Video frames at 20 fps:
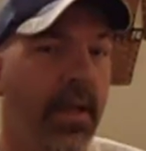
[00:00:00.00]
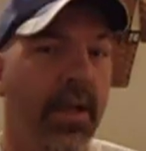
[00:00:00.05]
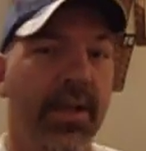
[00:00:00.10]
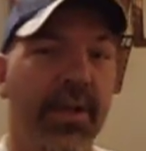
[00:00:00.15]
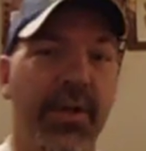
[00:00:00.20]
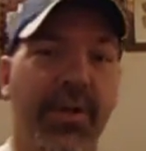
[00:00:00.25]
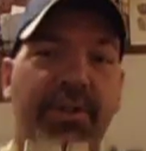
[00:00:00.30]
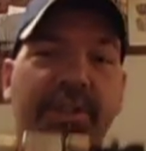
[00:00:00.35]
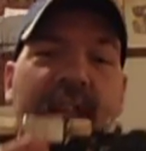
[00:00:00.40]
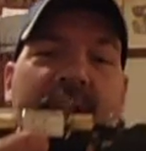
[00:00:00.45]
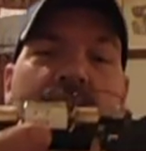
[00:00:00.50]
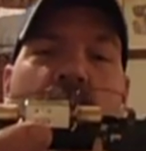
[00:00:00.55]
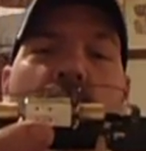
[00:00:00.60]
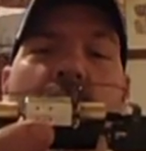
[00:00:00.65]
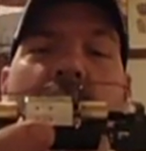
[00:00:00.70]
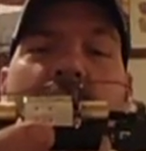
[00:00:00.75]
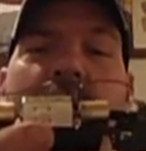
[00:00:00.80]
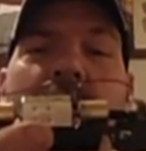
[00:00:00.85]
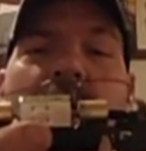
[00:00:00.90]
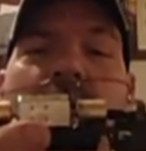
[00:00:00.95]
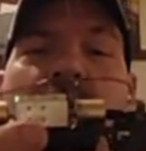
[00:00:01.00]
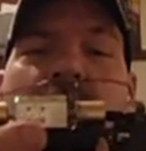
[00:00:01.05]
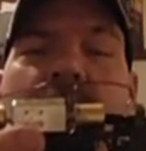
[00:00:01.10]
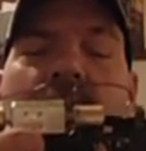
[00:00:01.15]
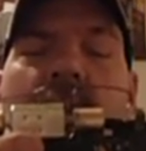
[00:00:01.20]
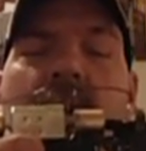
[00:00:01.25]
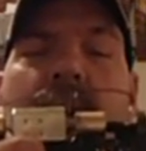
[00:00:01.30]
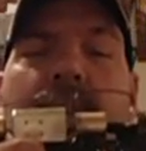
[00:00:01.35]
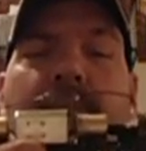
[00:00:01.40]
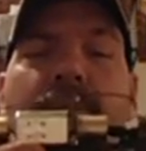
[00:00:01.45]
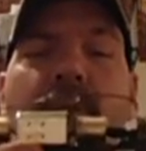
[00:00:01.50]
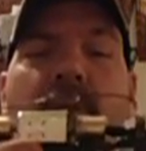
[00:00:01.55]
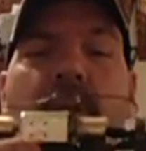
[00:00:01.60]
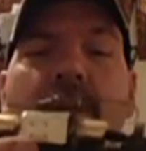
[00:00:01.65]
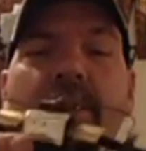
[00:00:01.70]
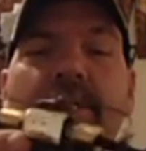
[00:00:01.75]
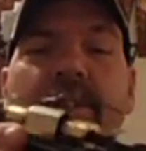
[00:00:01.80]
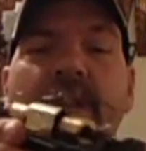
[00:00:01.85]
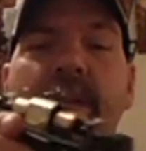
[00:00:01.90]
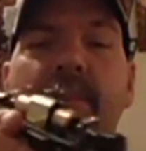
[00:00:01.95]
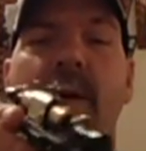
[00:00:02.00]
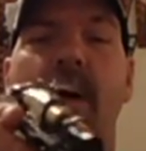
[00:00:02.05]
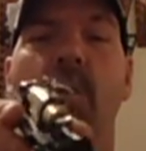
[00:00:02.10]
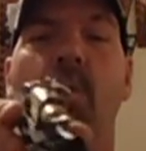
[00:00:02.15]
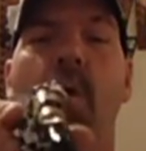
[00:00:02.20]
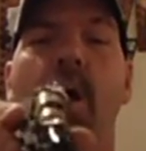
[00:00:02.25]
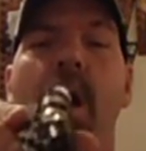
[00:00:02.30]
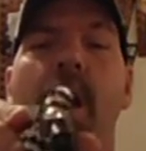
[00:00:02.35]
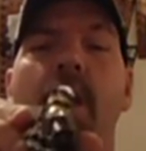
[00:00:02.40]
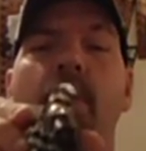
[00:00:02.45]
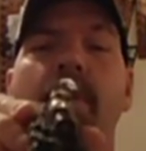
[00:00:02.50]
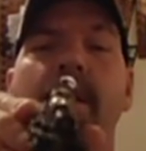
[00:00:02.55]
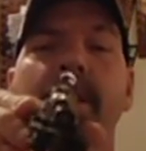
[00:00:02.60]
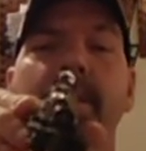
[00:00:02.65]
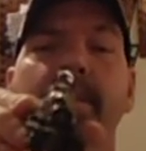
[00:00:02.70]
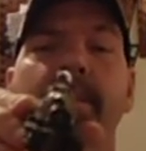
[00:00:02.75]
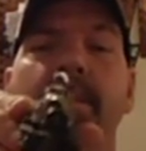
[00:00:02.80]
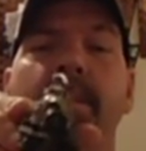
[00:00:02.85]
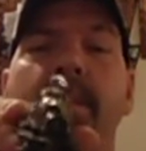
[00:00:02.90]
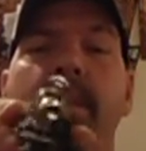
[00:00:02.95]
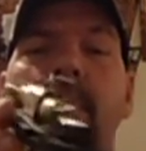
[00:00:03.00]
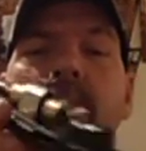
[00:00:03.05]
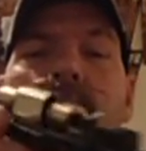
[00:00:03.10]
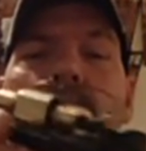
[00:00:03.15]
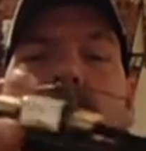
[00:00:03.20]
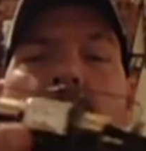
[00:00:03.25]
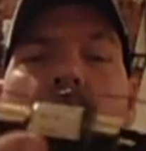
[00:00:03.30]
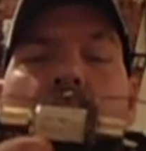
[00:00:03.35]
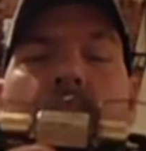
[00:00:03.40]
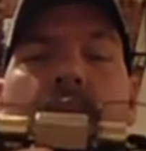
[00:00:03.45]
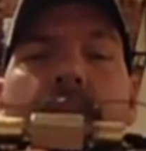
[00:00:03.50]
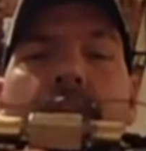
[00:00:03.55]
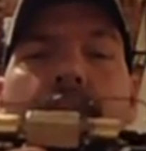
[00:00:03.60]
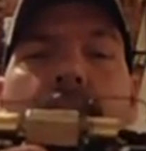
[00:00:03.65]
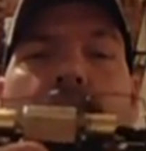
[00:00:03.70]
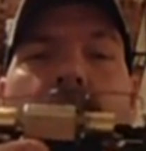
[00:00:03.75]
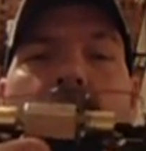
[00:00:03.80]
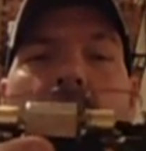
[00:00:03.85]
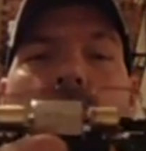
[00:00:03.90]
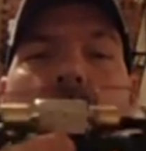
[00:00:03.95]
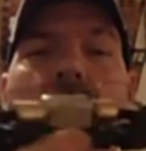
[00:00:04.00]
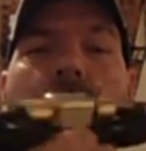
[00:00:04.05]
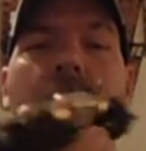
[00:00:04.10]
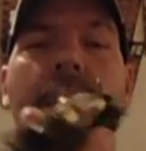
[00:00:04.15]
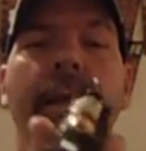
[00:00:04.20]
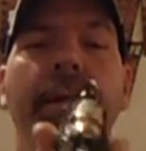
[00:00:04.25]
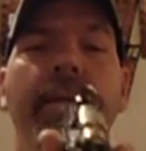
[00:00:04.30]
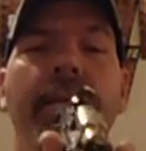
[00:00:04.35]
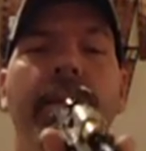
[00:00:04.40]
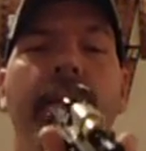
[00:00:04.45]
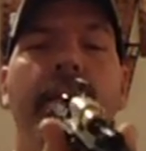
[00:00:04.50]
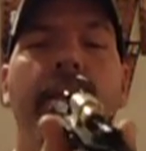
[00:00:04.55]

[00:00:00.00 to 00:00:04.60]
You see the way it hooked up, you can see my wiring, alright?